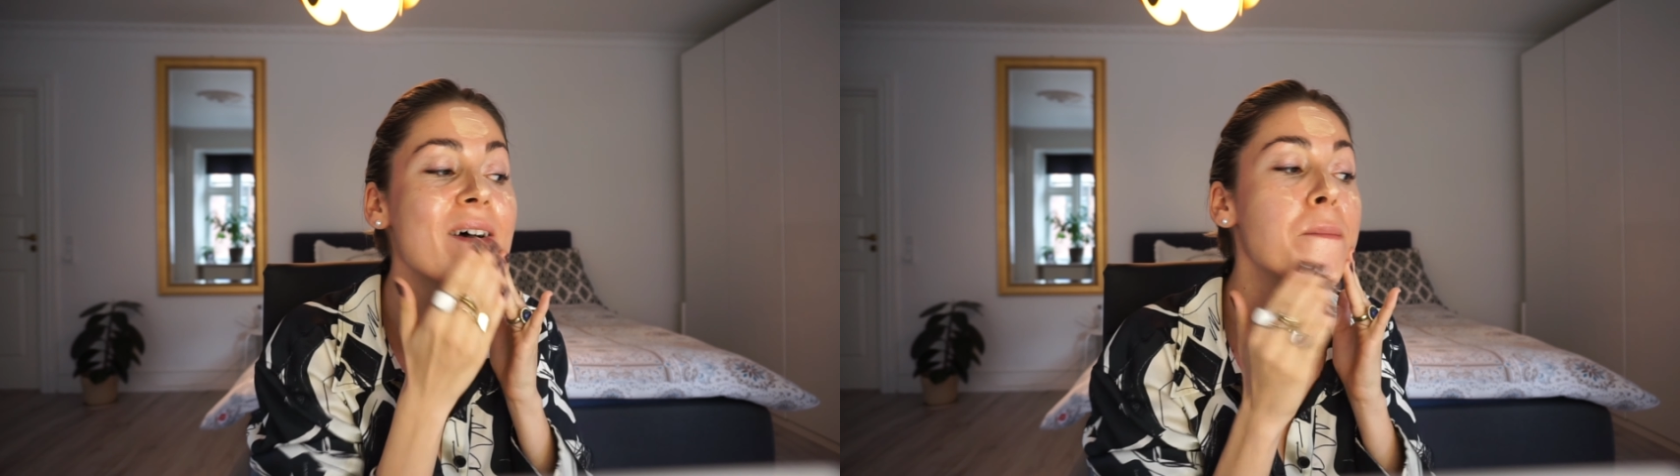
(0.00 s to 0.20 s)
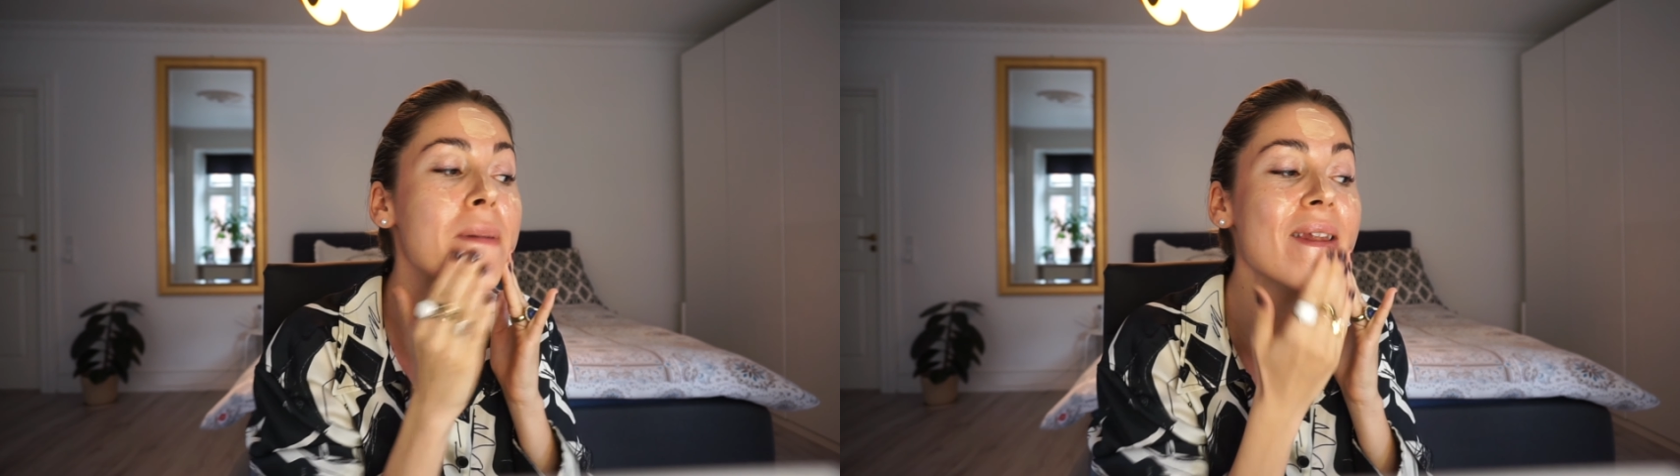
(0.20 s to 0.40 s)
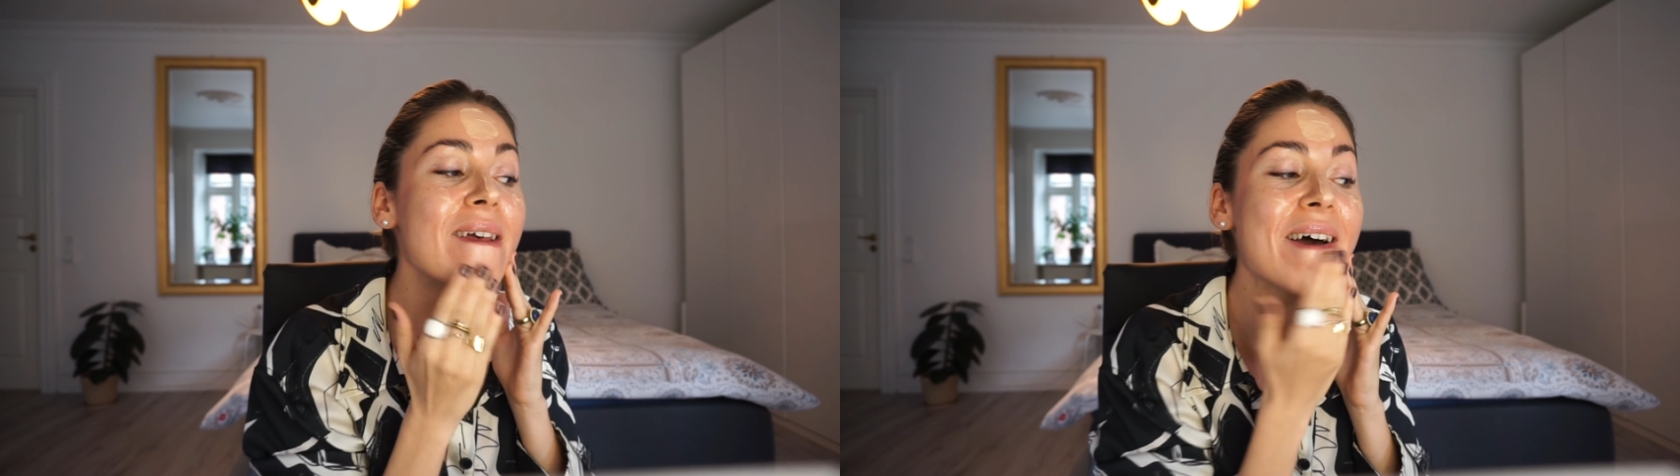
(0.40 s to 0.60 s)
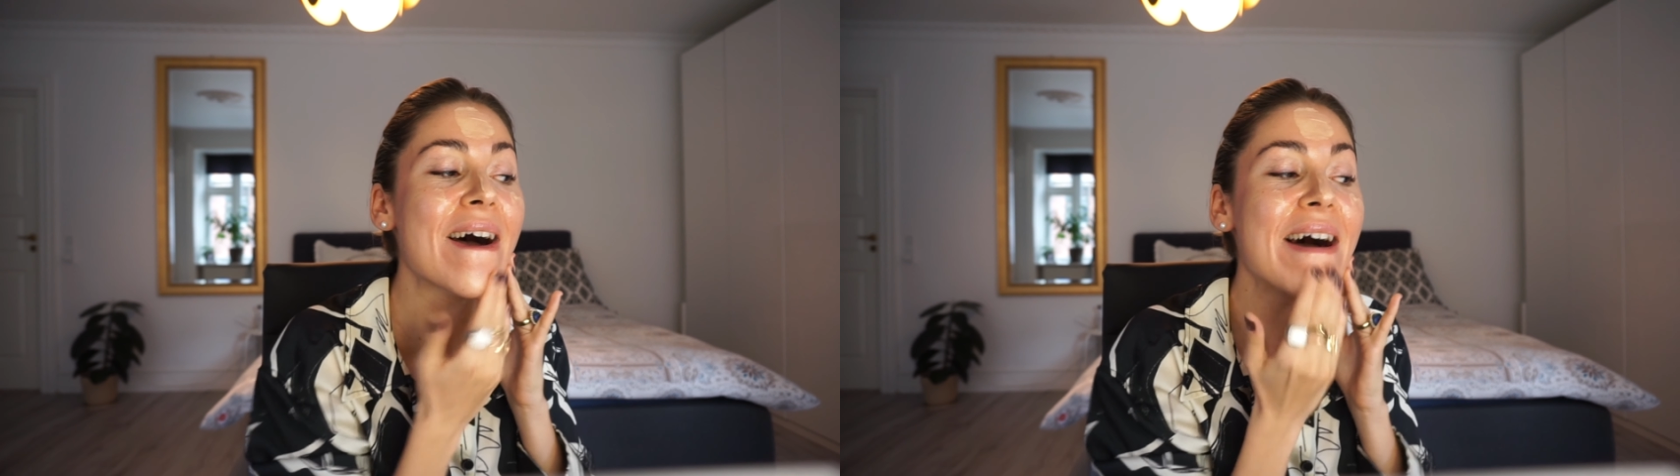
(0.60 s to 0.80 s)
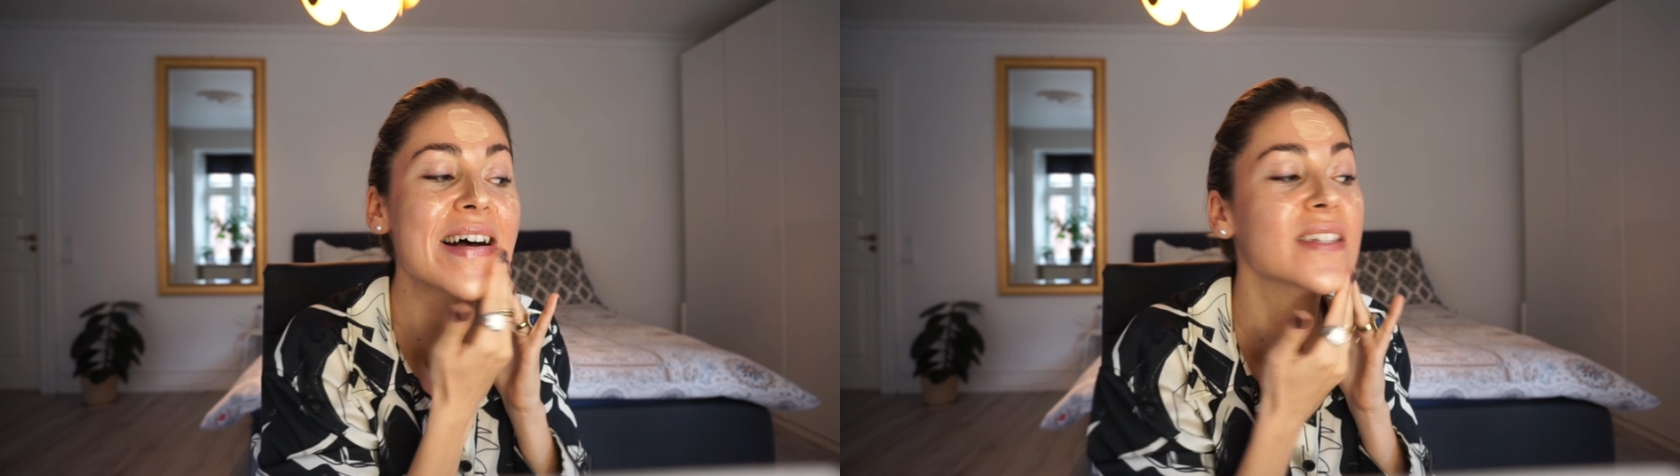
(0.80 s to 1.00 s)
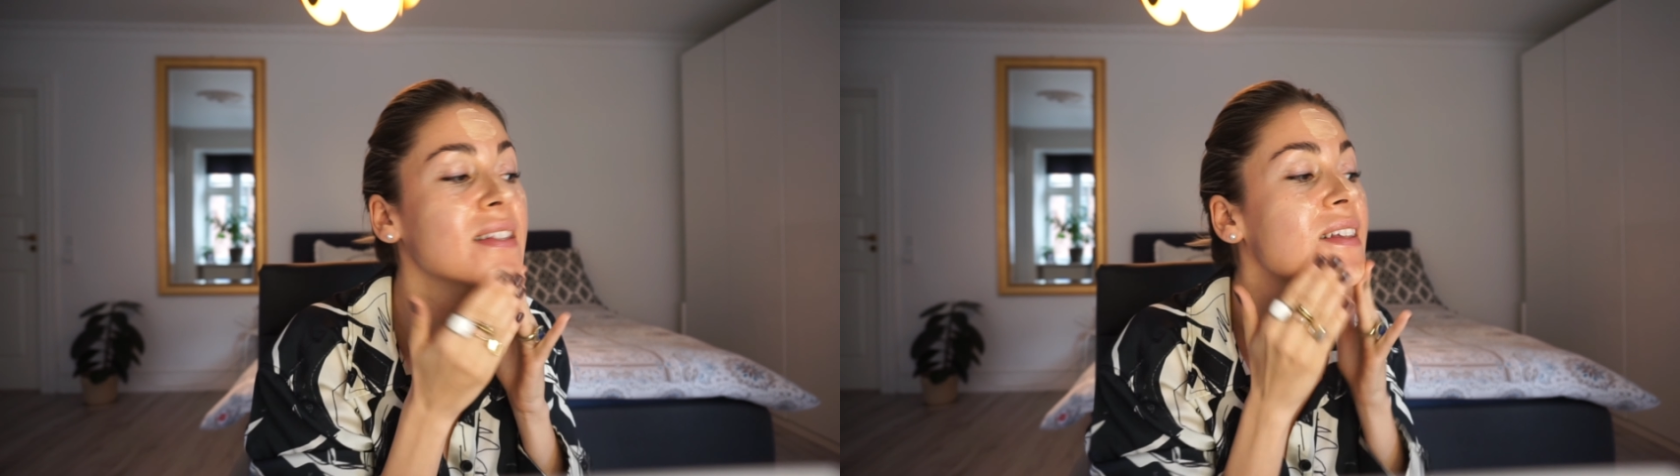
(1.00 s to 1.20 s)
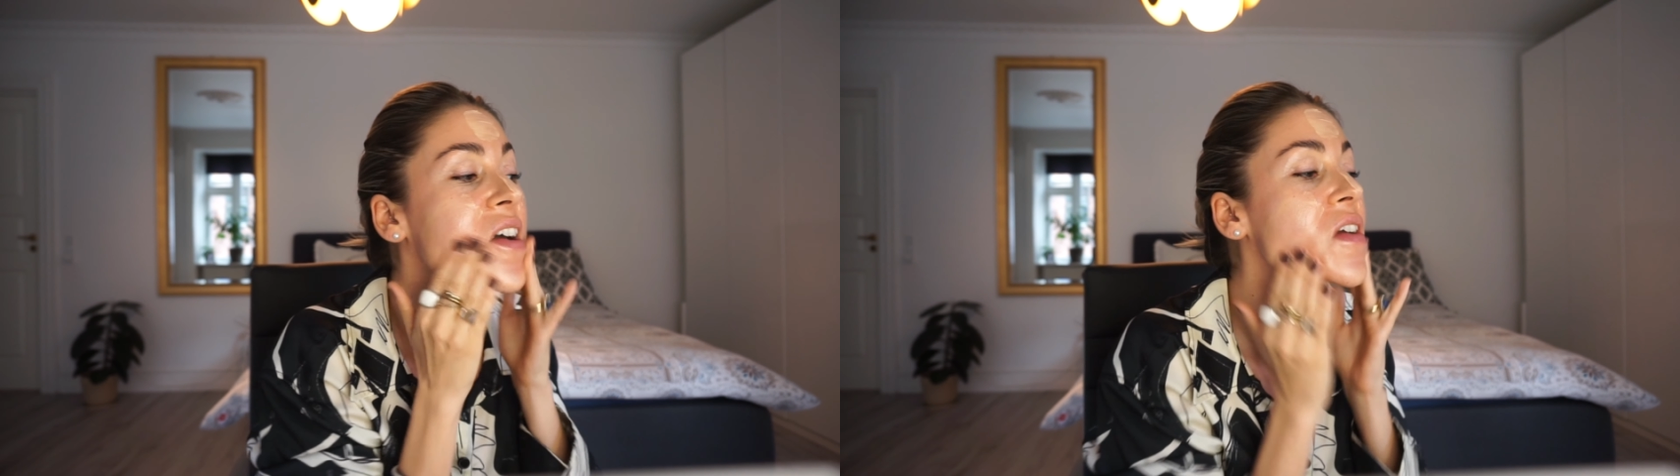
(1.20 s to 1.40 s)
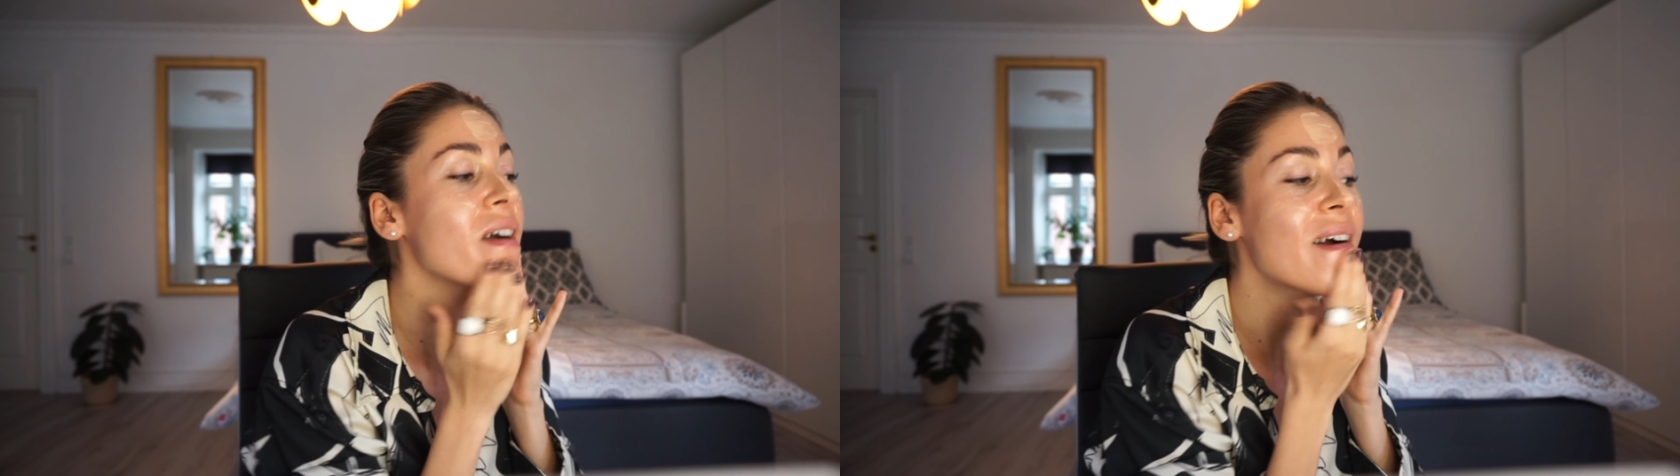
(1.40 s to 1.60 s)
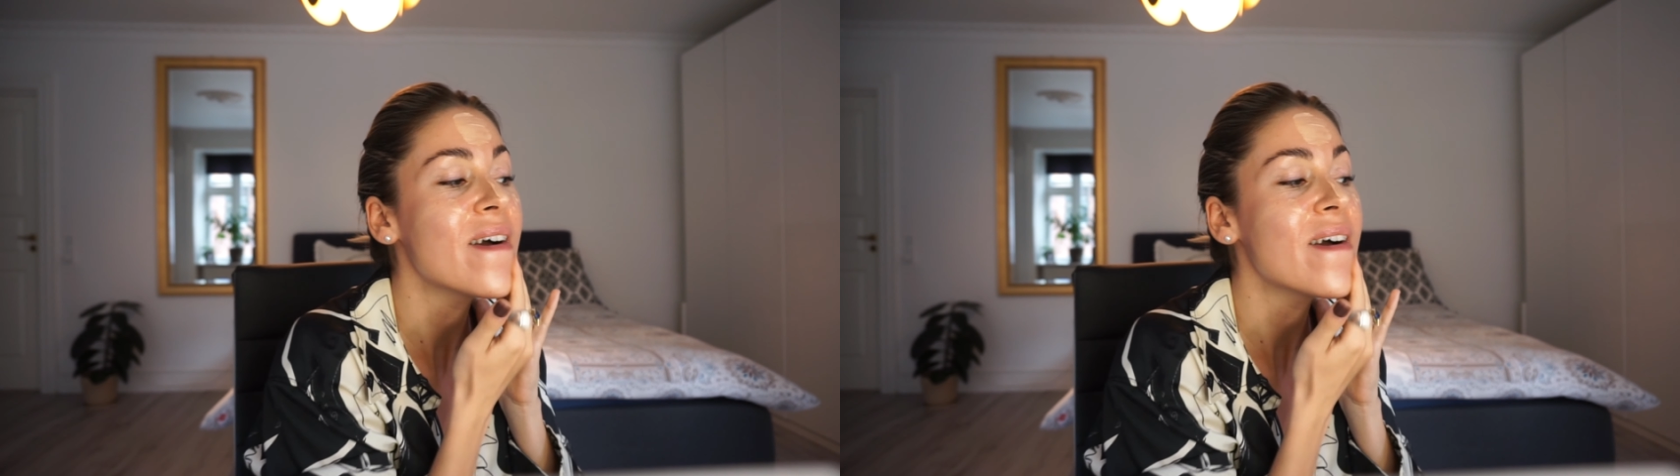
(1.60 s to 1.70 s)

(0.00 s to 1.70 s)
but it has like